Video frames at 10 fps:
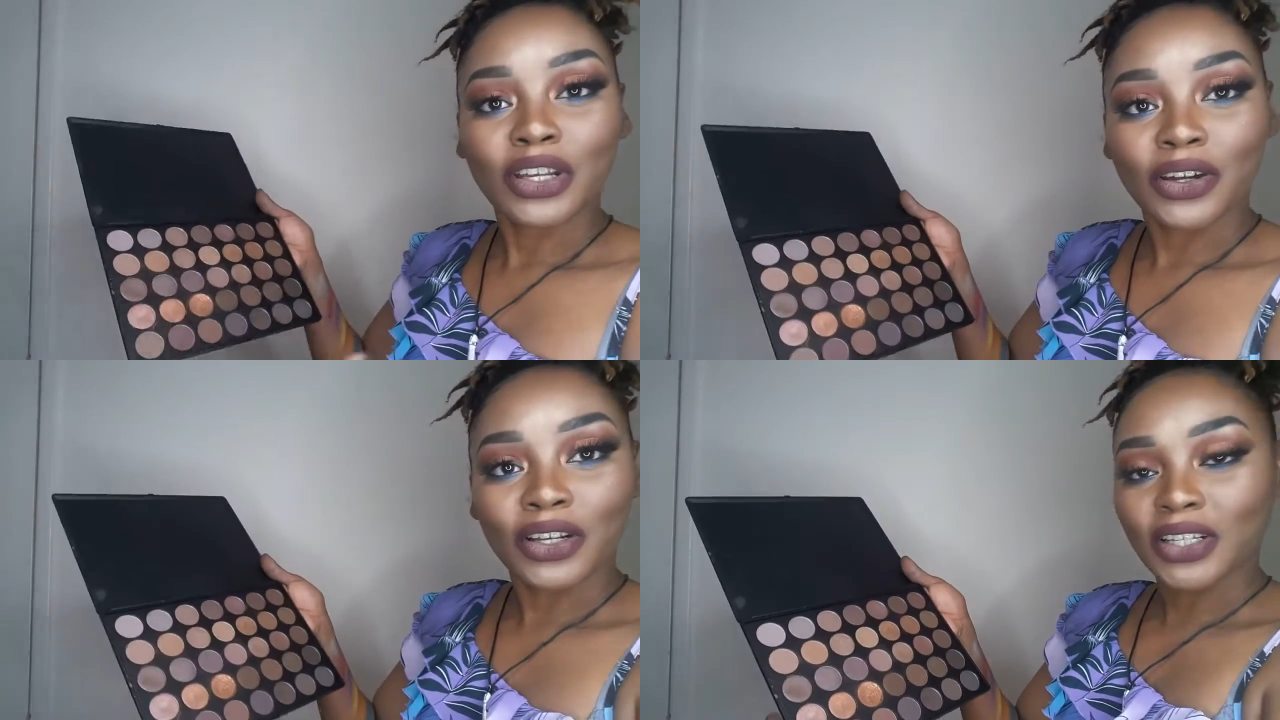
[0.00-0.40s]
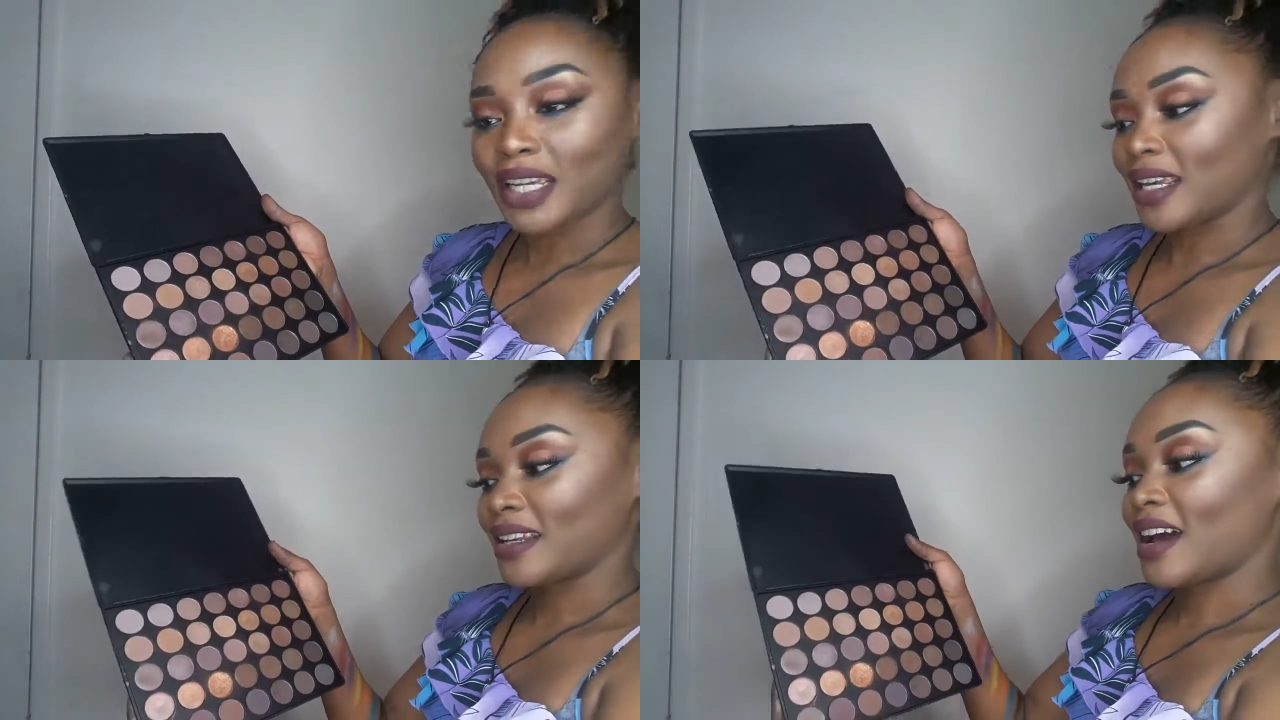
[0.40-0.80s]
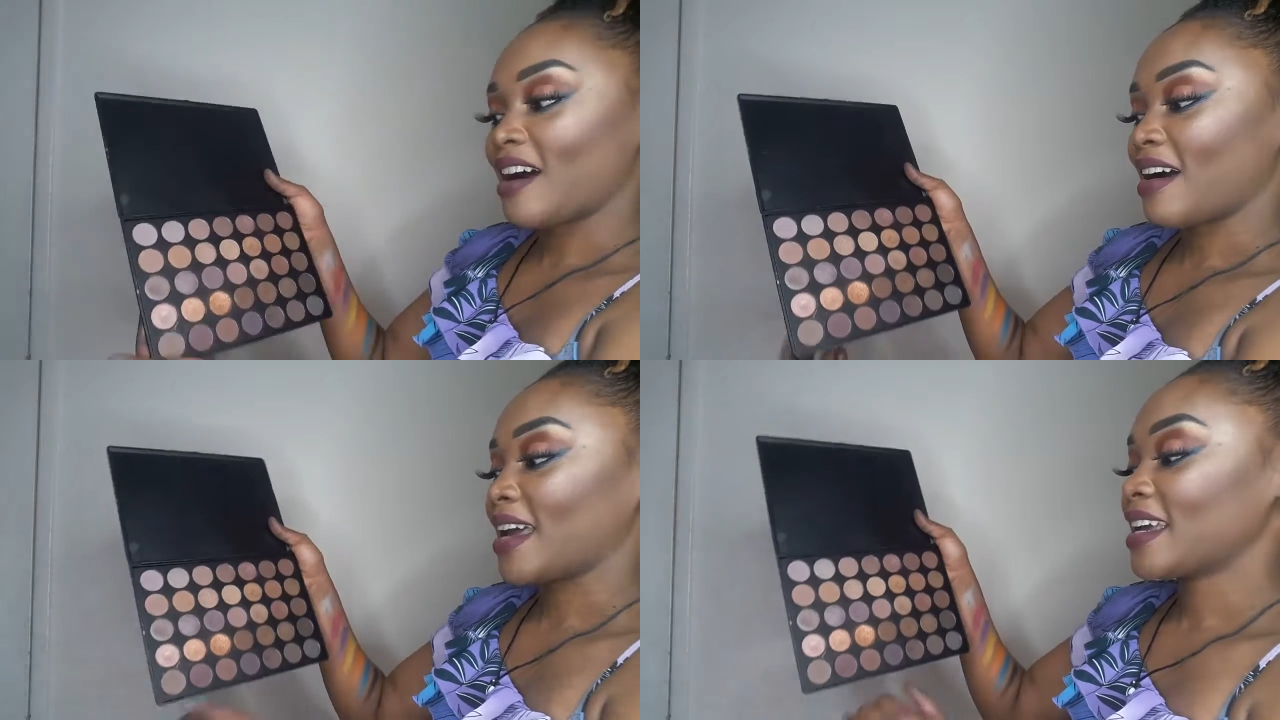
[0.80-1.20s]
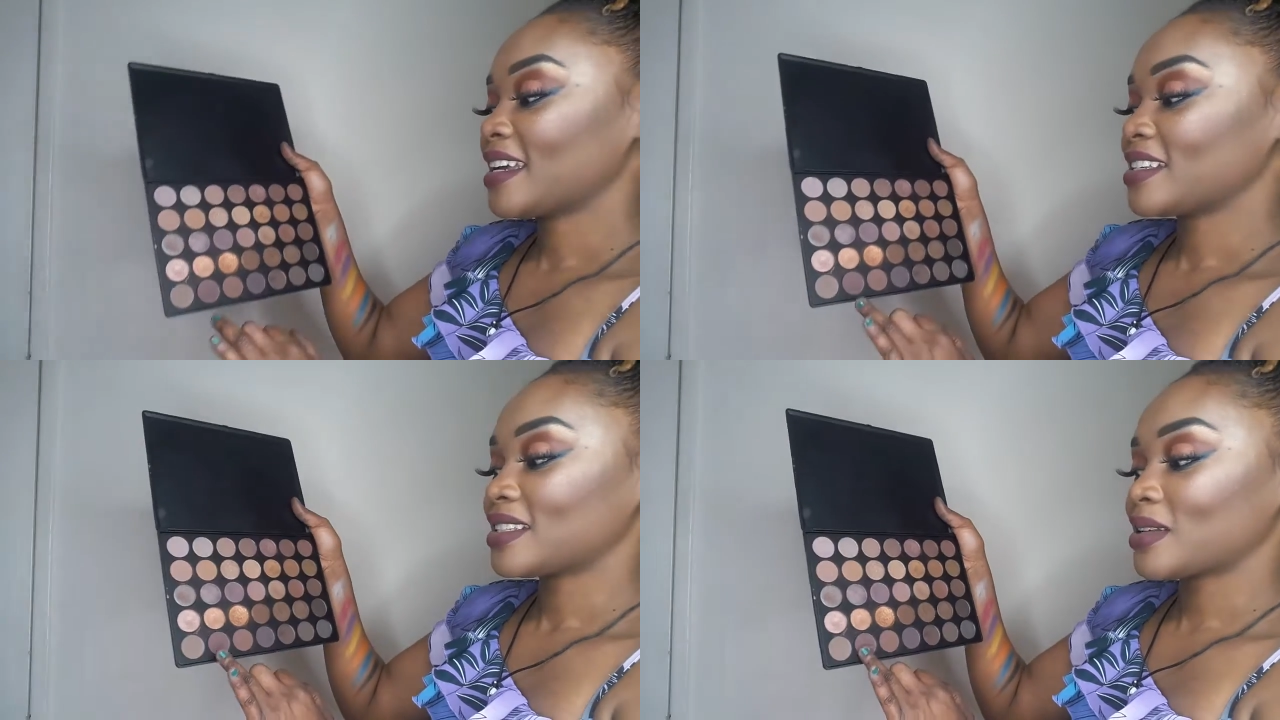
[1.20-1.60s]
you know, looking
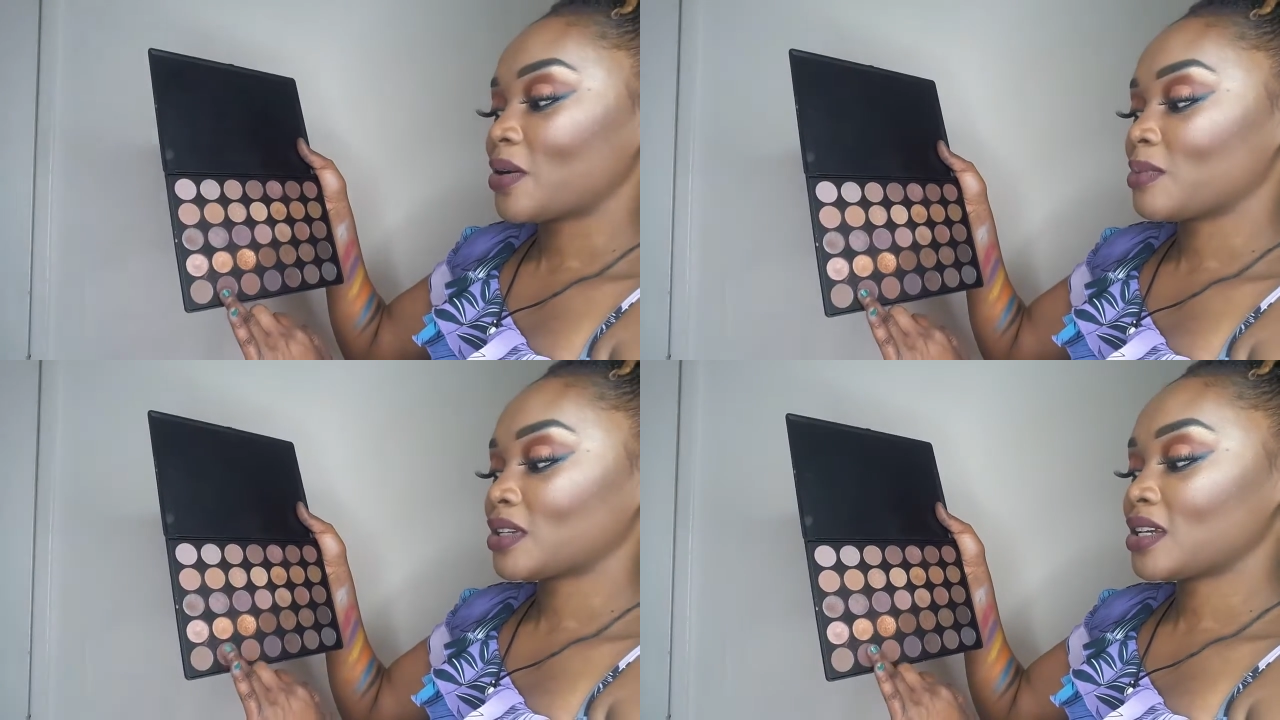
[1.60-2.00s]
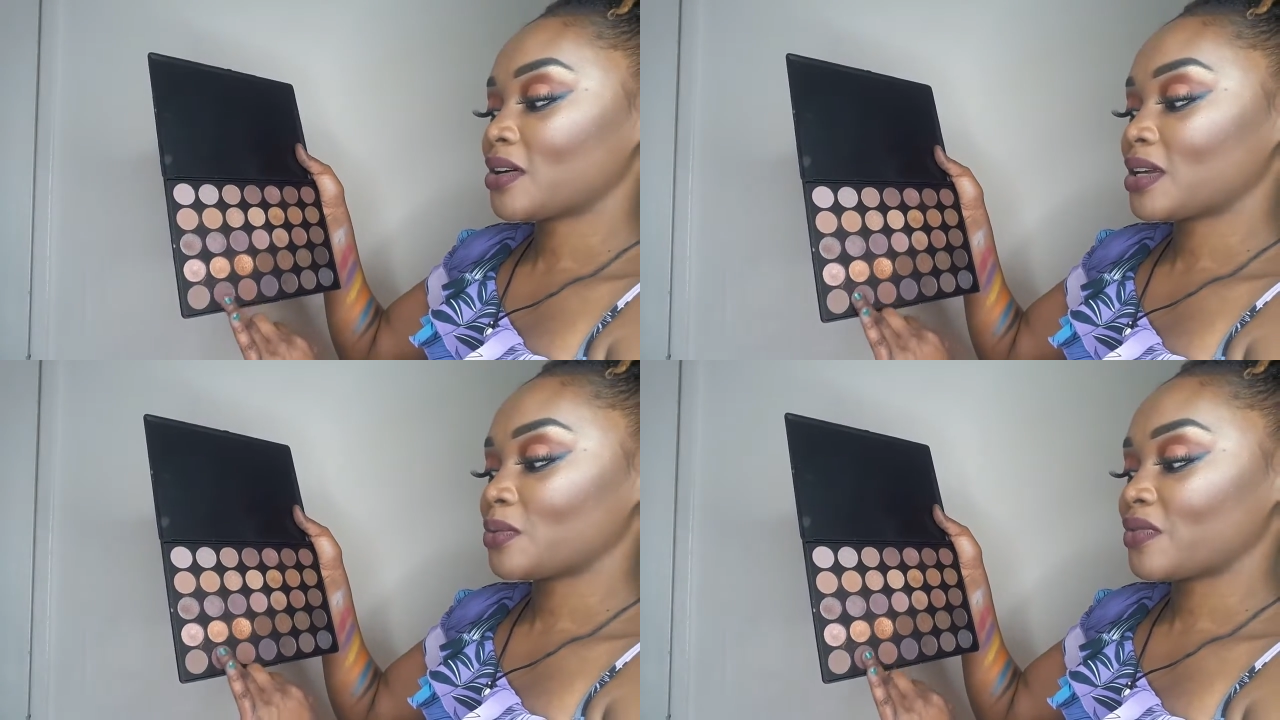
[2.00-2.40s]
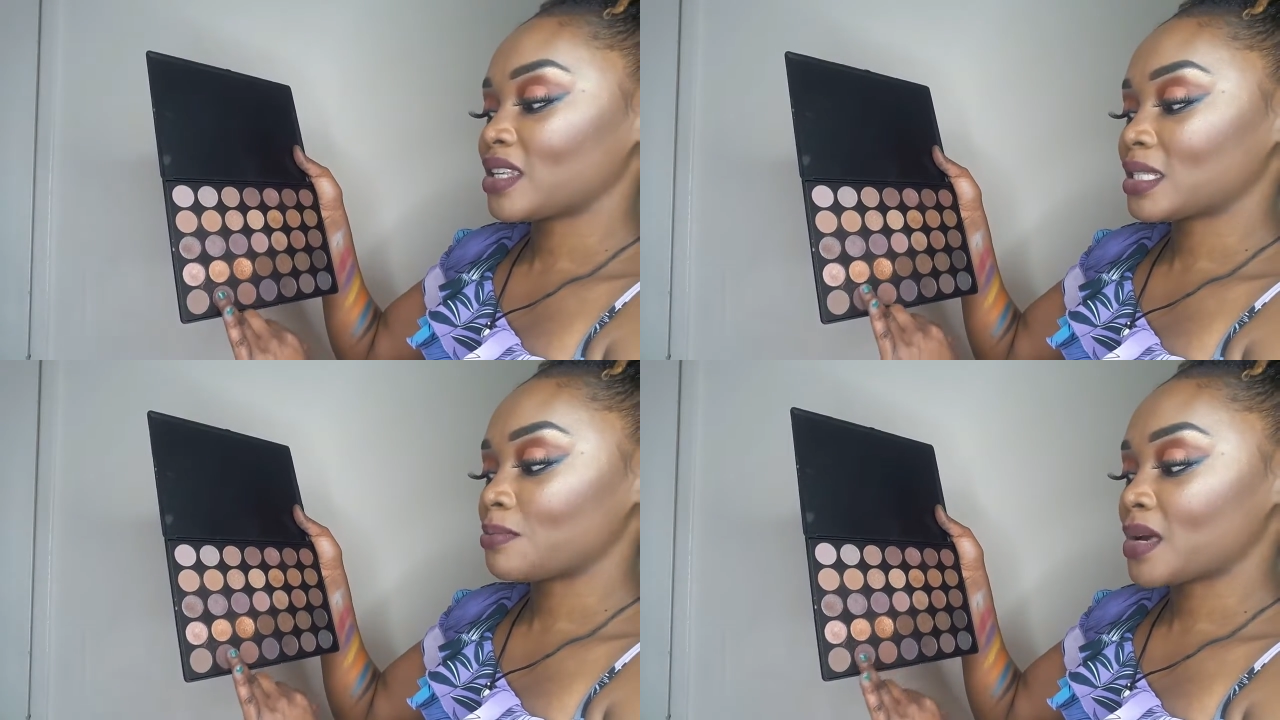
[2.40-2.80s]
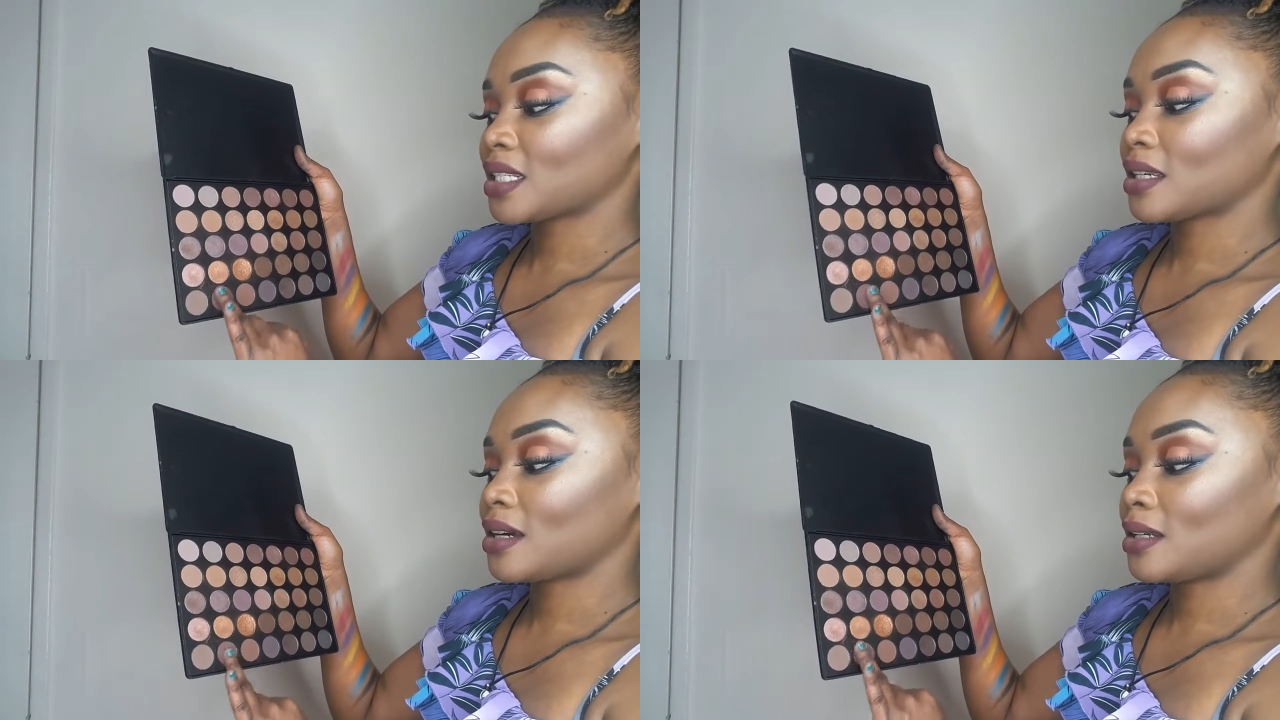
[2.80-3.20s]
eye. So I'm gonna go in with this
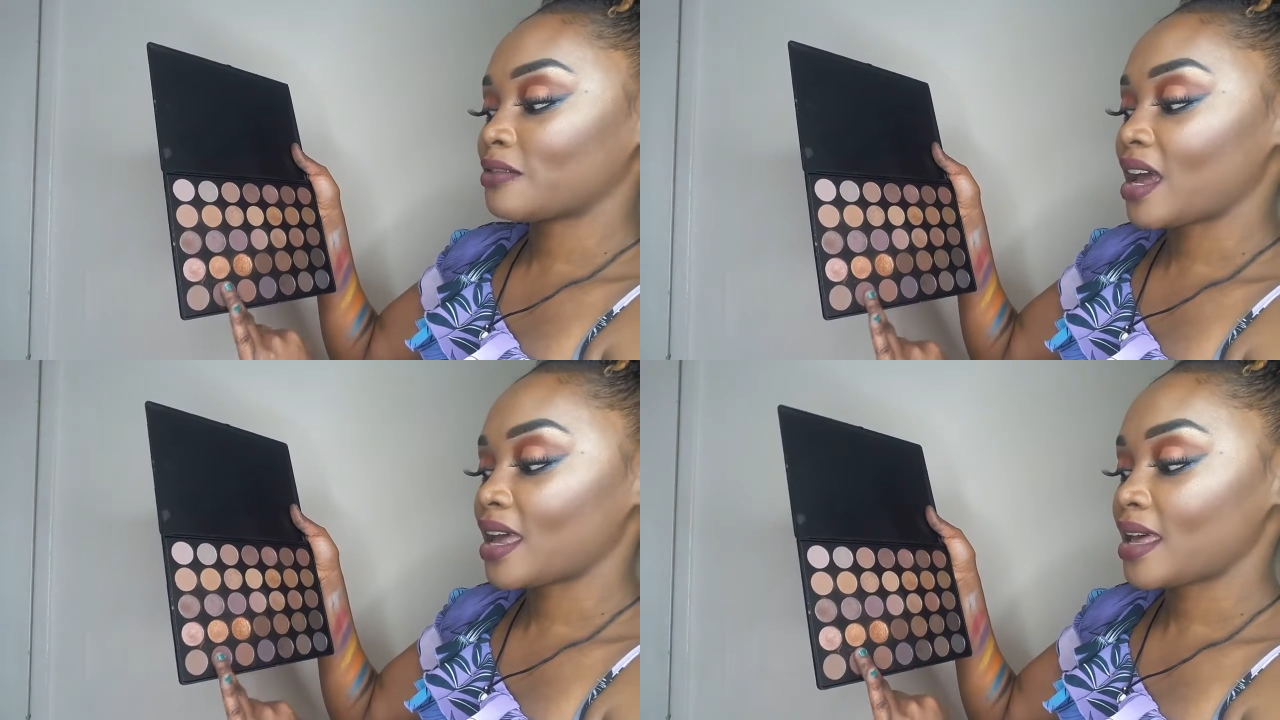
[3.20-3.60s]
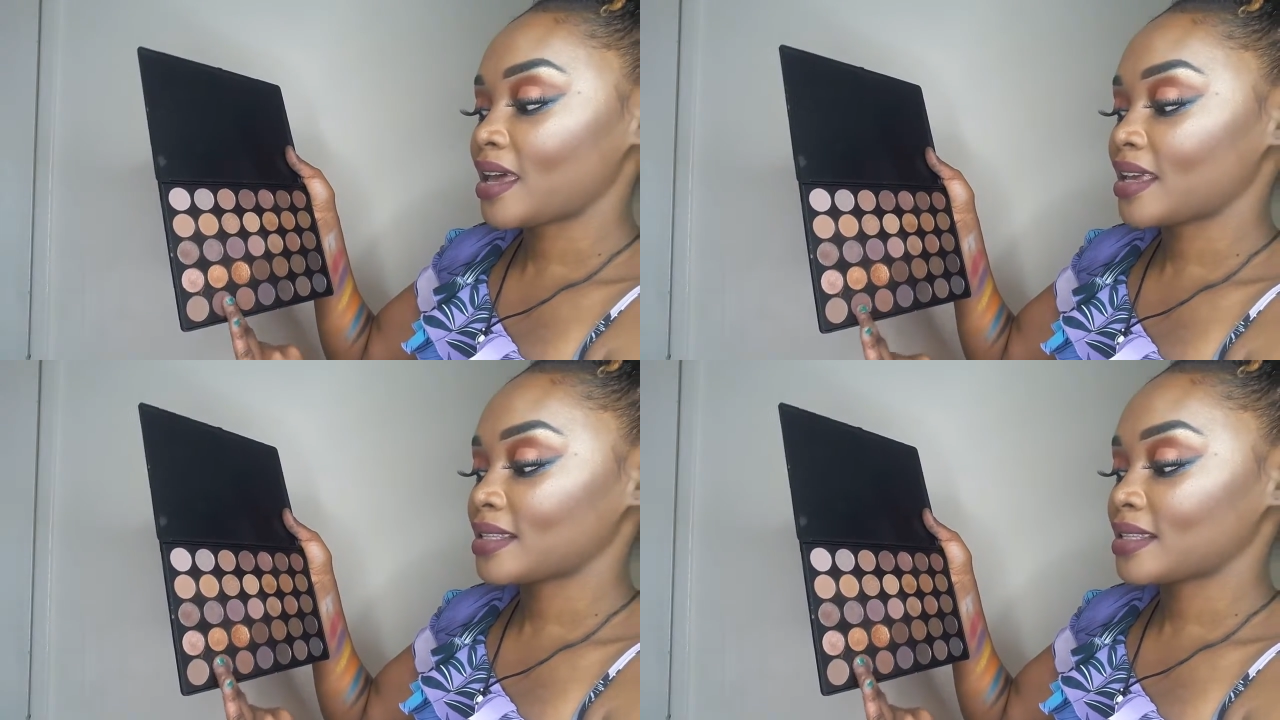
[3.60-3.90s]
matte color right here.